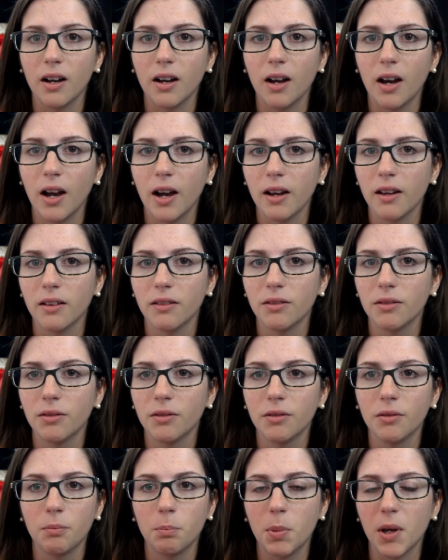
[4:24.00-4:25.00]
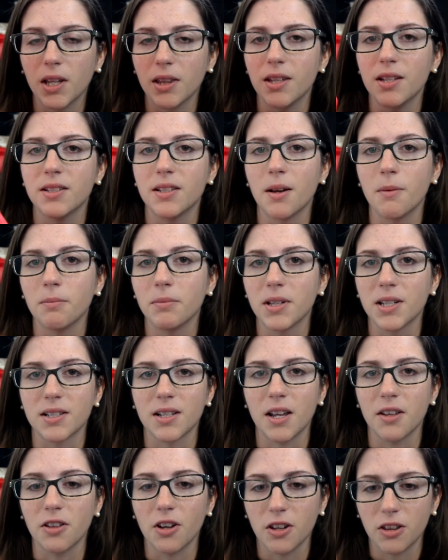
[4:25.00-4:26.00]
I picked these up because
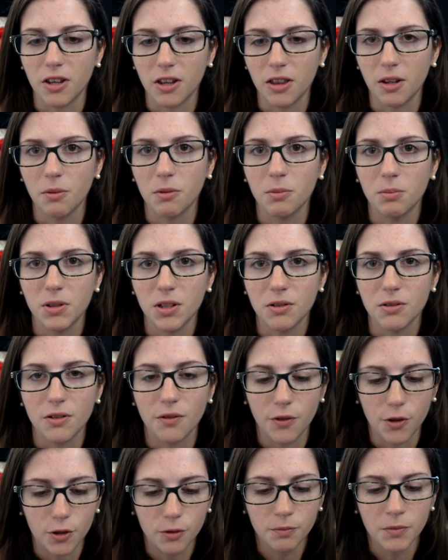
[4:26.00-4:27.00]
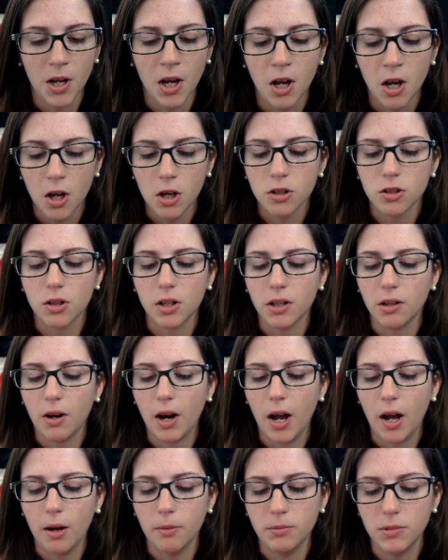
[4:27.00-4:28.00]
I thought that they would be useful. So I
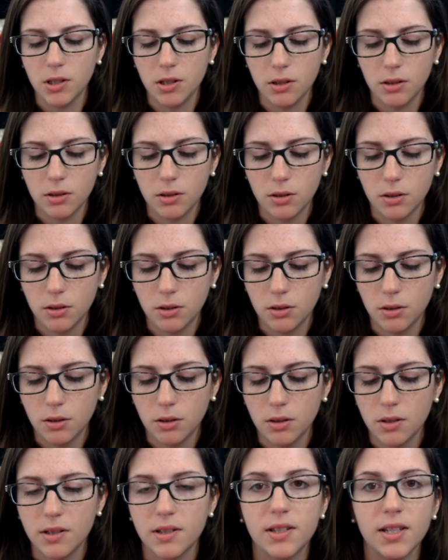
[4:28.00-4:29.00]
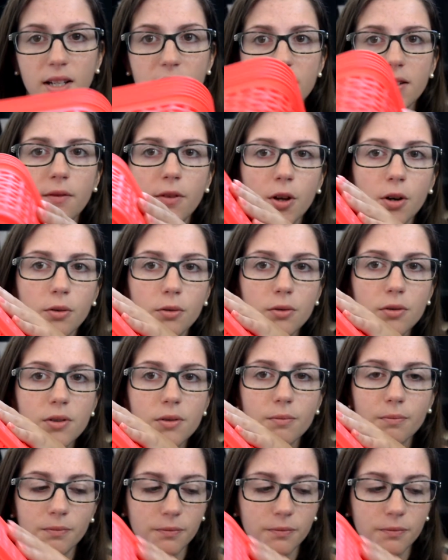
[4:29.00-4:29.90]
grabbed 6 of those.